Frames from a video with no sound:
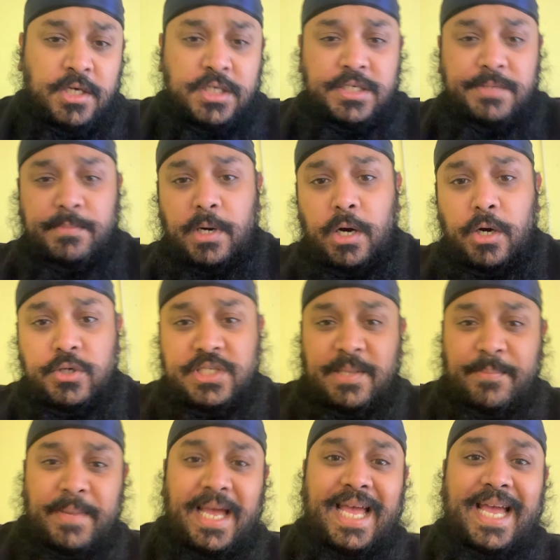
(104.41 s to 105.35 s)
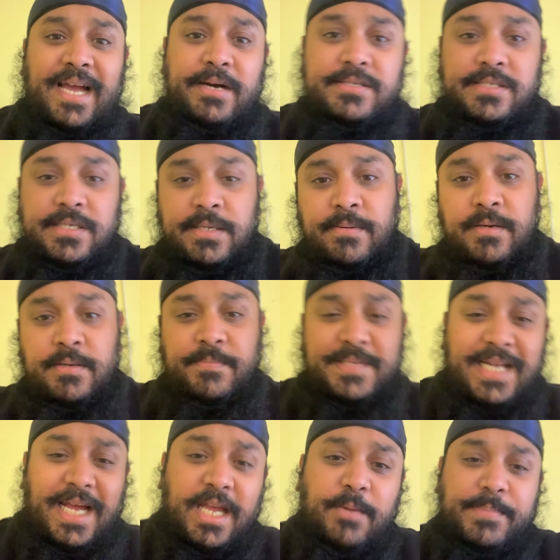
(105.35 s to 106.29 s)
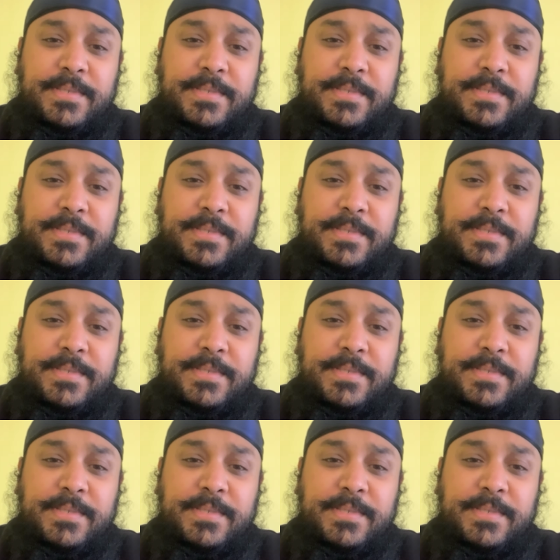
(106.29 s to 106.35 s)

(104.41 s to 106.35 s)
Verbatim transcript: tomatoes, tomatoes, potato,